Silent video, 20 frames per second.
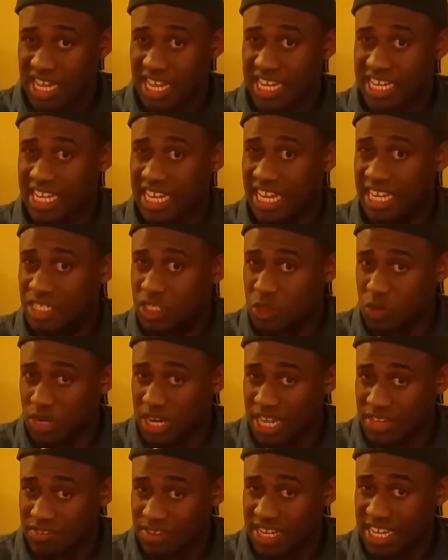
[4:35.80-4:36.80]
I can't
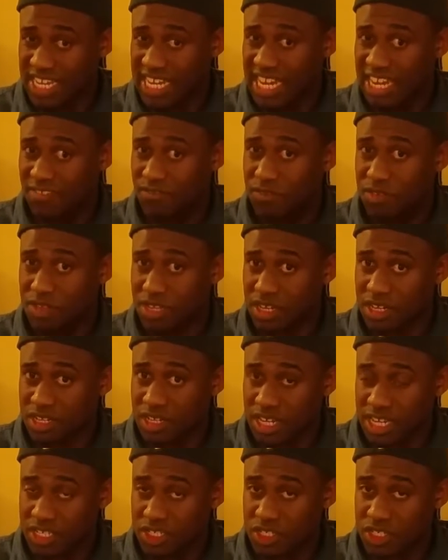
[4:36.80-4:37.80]
drive it. I can't feel the
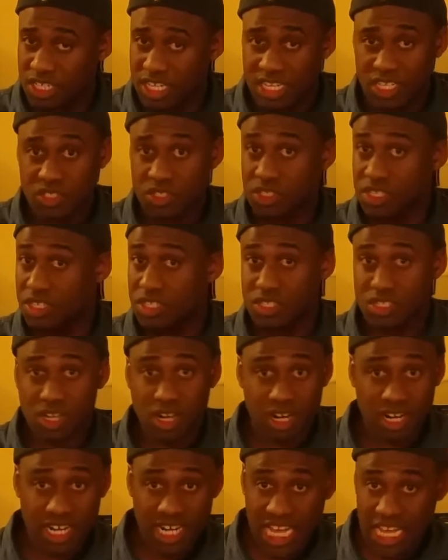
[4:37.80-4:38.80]
clutch. Easily, this
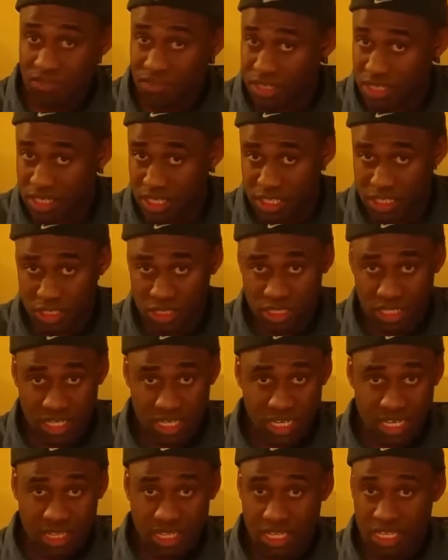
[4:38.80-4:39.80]
car could have a clutch
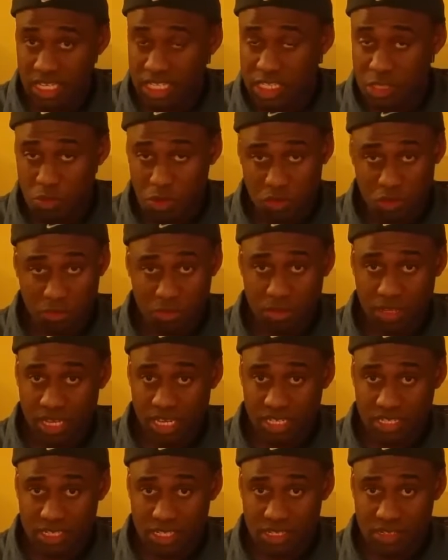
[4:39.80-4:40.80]
that needs to be
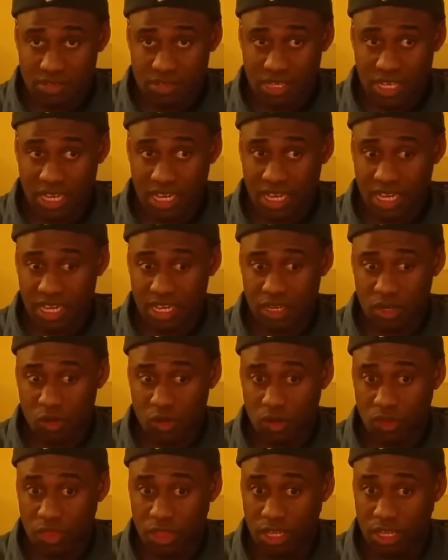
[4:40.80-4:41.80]
replaced.
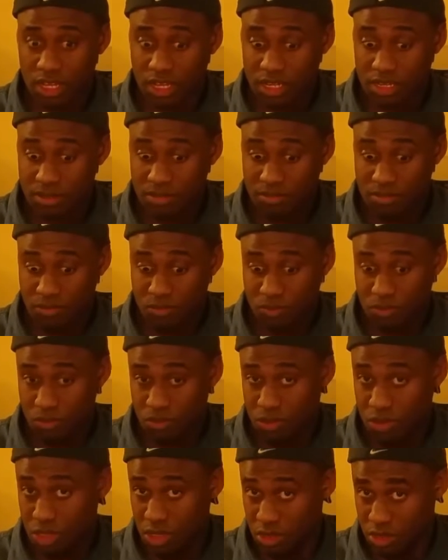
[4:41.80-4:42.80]
And the
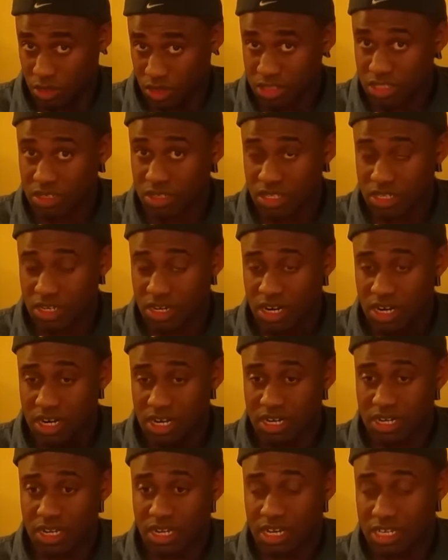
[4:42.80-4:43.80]
looks of the
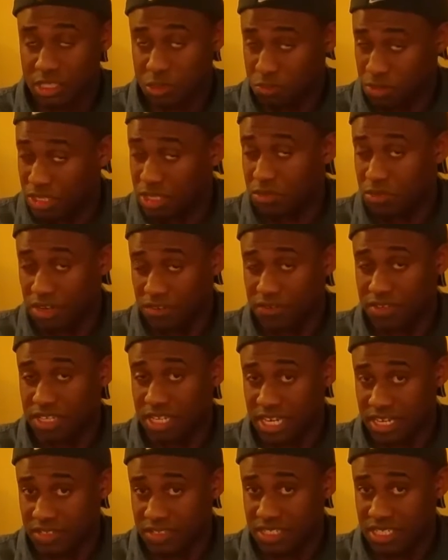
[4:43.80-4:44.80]
car is pretty rough on
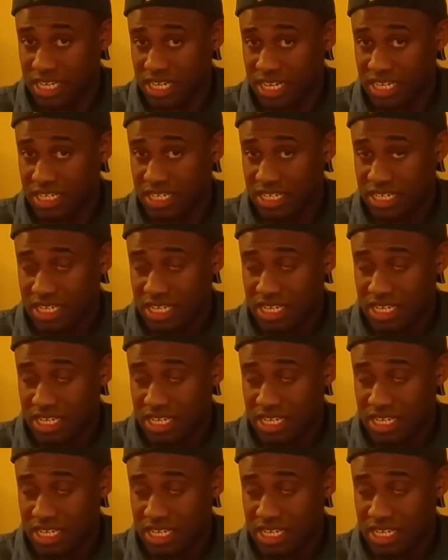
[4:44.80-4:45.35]
the outside.